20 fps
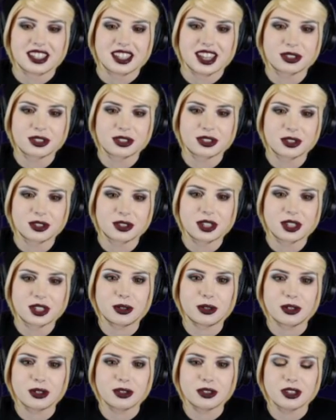That's really
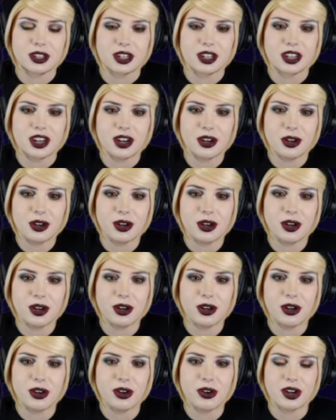cool.
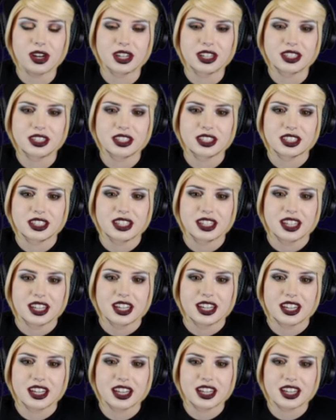Ooh!
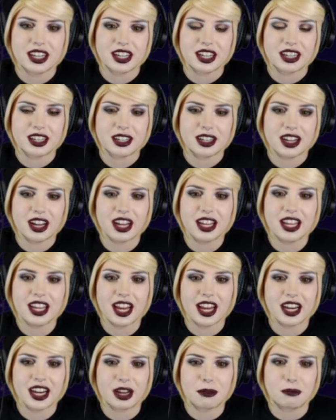
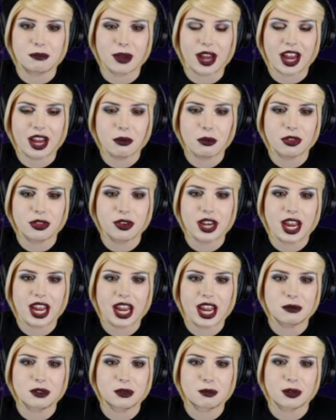Again, I'm bad with
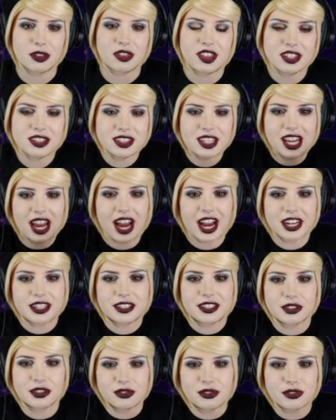names, but this is the
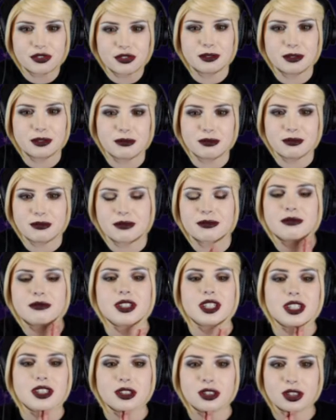actor from
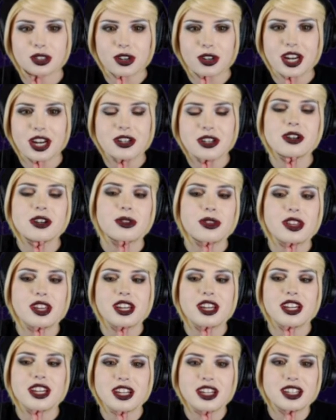Stranger
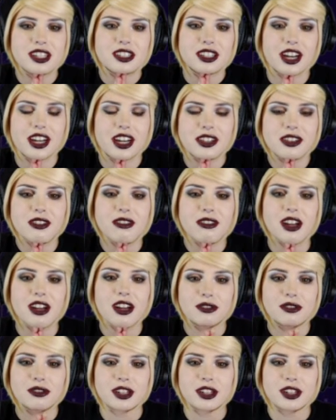Things. I love